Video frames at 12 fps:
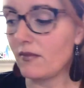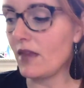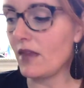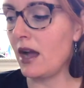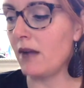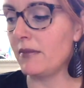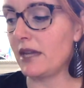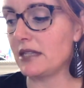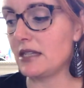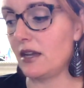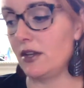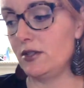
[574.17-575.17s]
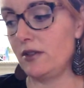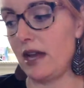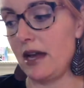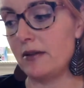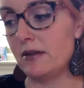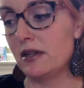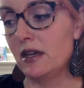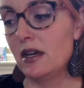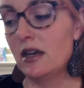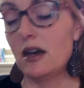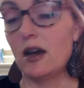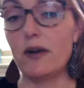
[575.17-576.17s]
That's how you do that.
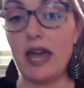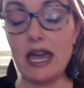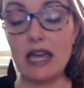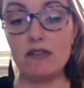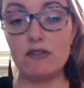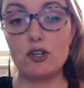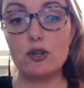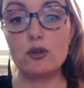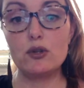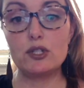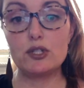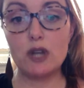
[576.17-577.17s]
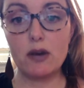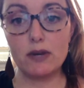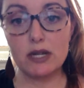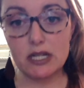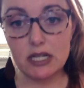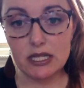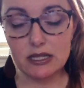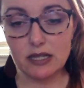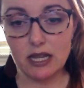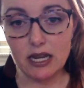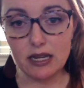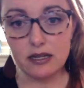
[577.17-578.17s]
Okay, if you do not want to click the
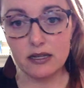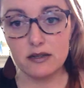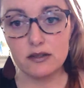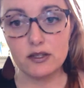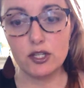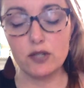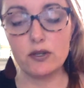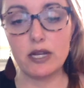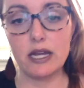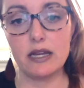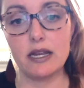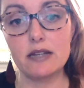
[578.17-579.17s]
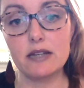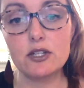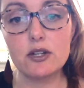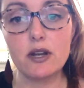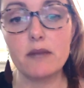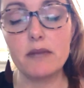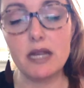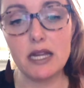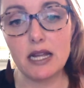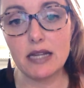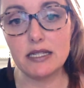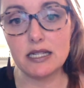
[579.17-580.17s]
link, you can enter a
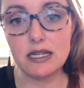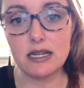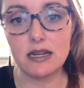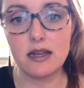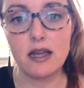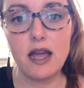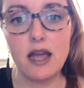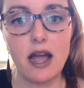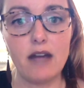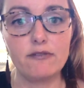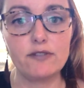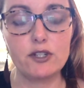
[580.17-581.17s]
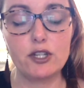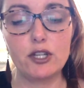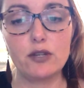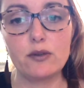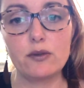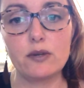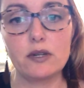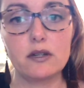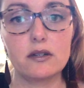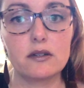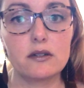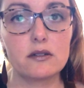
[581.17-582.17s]
meeting ID after you
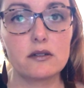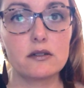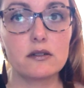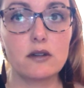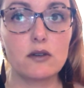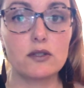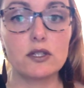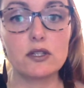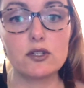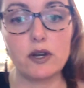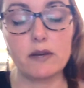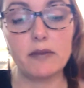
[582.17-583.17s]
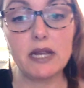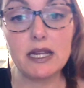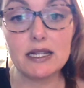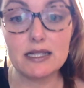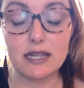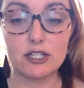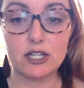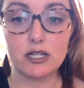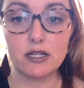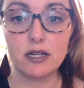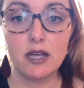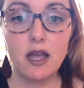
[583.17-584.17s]
go to the join a meeting
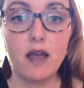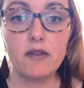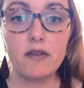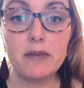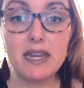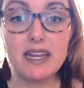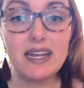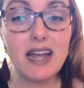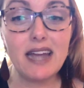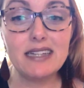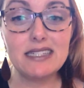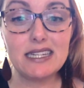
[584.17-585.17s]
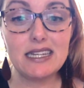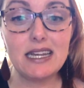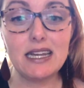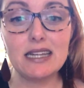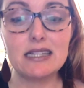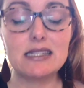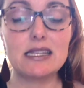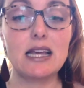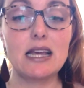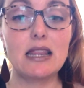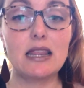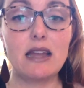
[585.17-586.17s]
section. The meeting ID is
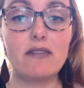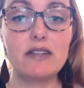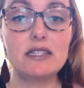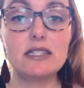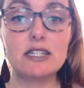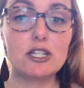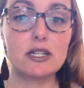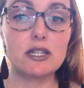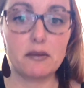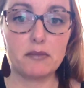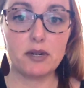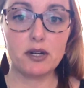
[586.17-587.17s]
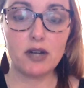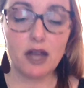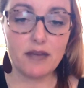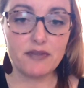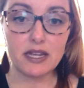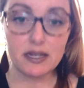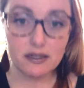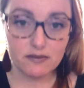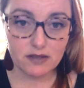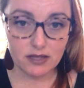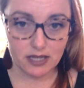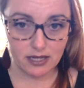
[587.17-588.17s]
the 11-digit number at the end
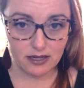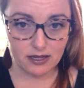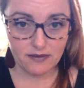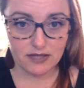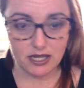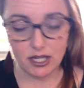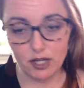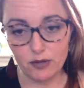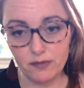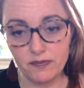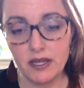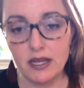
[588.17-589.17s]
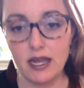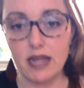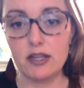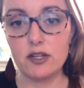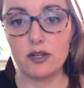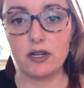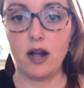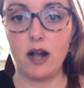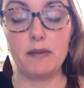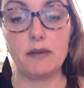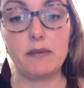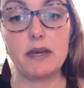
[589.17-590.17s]
of the link that I've sent you. And you can
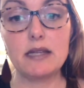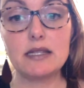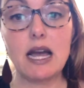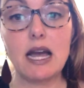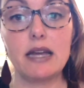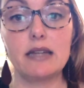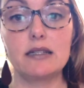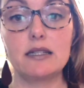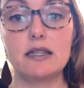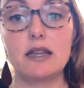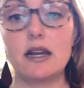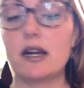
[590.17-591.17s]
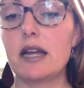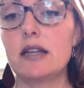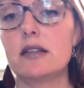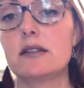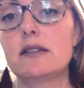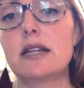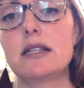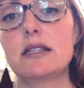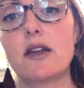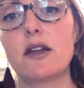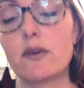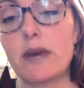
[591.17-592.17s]
copy and paste that into there, and that's
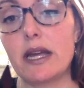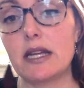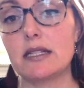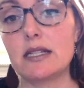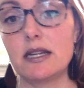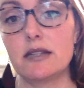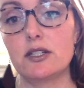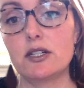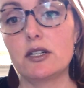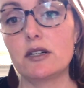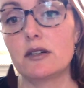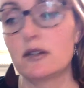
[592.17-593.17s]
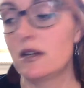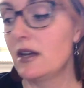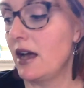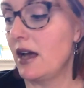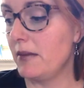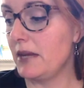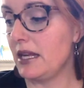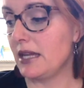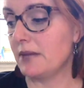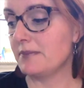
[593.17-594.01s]
another way to enter a meeting.